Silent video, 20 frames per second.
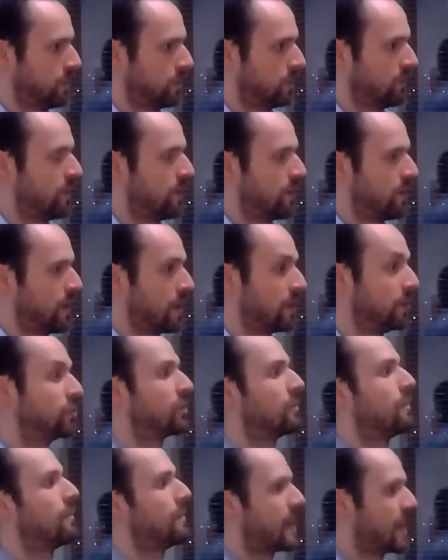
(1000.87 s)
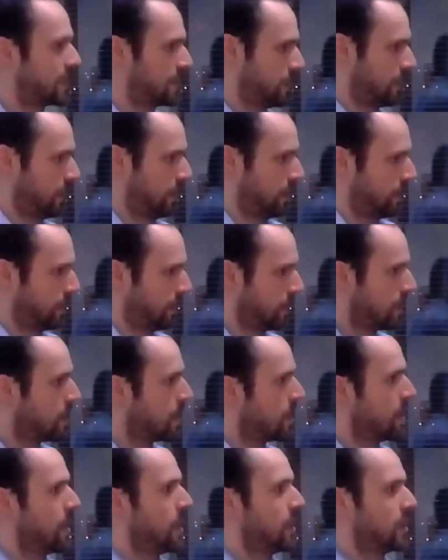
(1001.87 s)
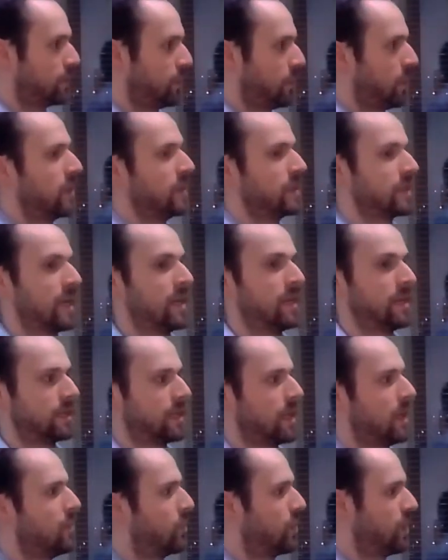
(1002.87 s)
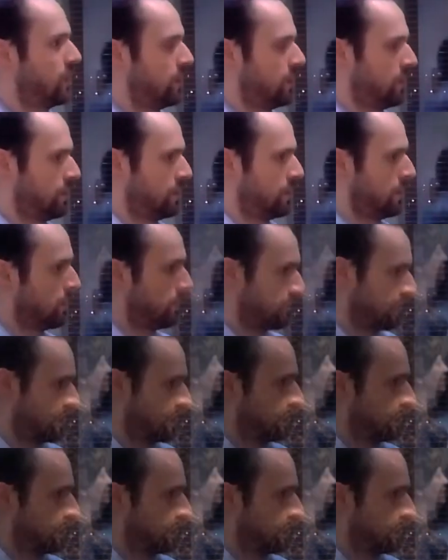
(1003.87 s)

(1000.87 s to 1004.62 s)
It's a very dramatic experience in the same way that you've